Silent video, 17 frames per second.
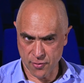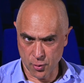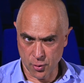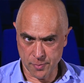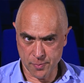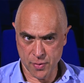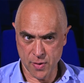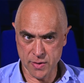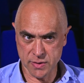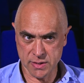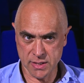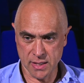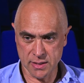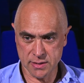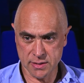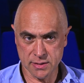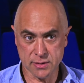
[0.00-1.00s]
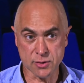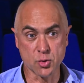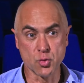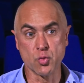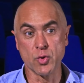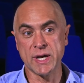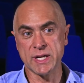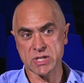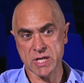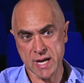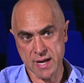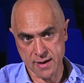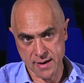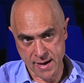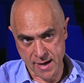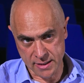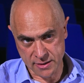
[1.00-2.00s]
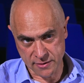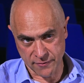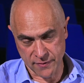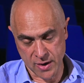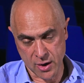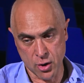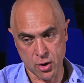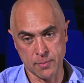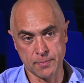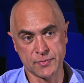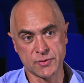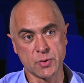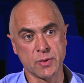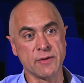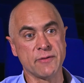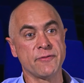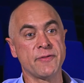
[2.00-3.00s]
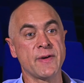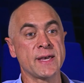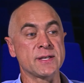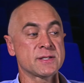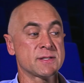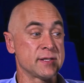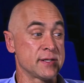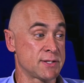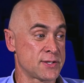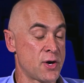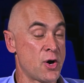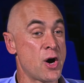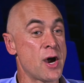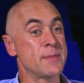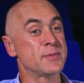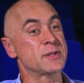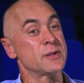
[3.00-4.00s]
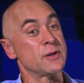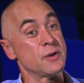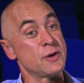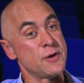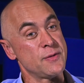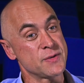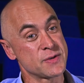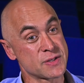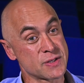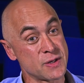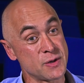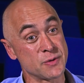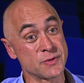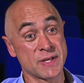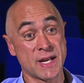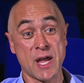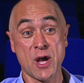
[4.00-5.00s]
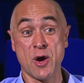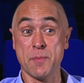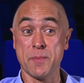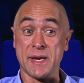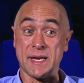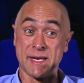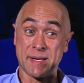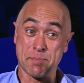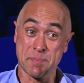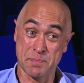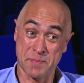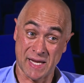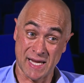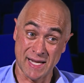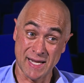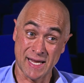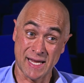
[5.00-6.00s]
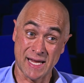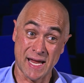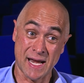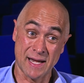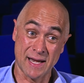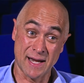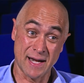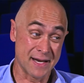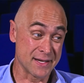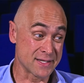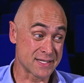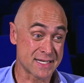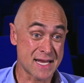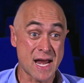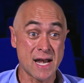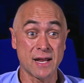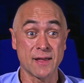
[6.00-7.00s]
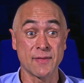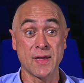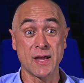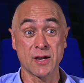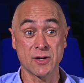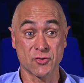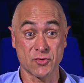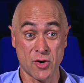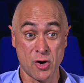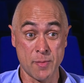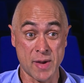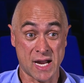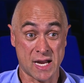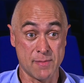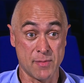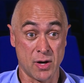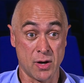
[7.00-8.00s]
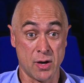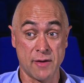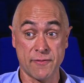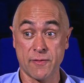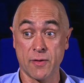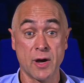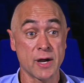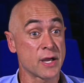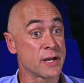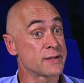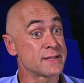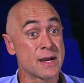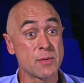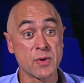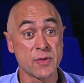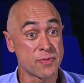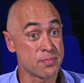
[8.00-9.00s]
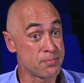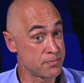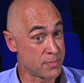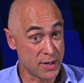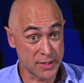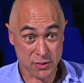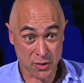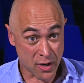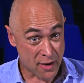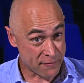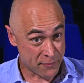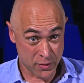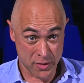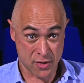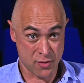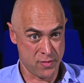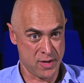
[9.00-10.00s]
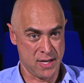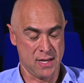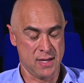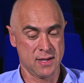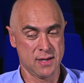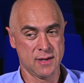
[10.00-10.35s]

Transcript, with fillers: thought process, to reach out and ask for help, to invest the time to learn the skills that helped me to begin to get an understanding and then control back in my life, like I'd done with my entire footy career.